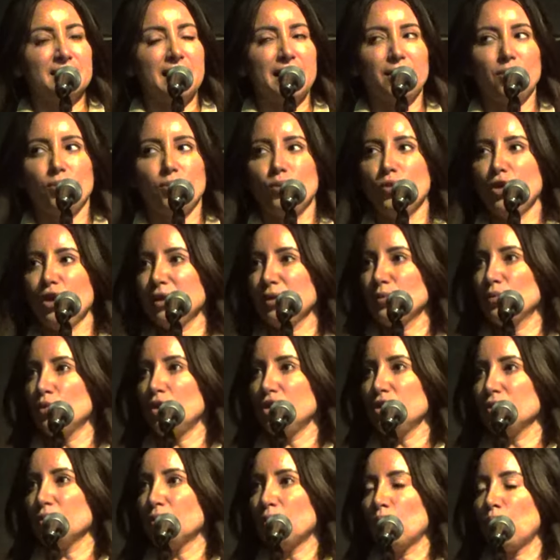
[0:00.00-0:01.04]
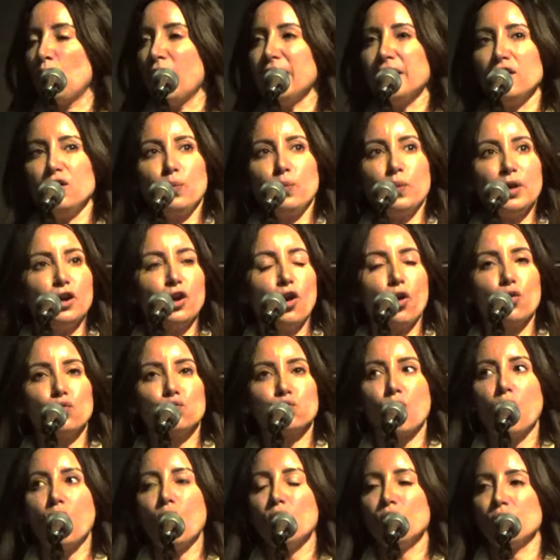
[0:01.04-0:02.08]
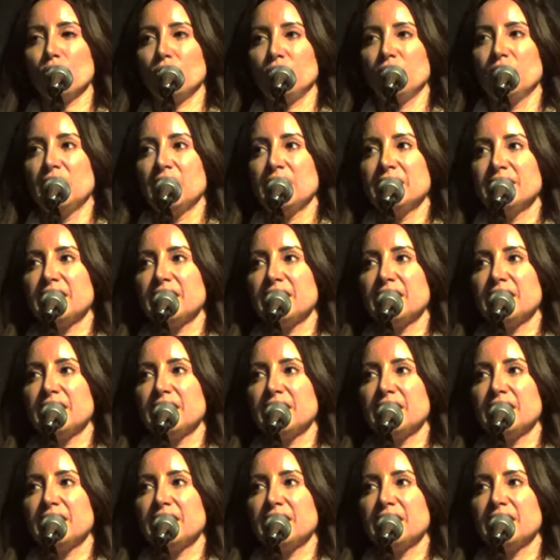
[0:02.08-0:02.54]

Like, where did we go wrong?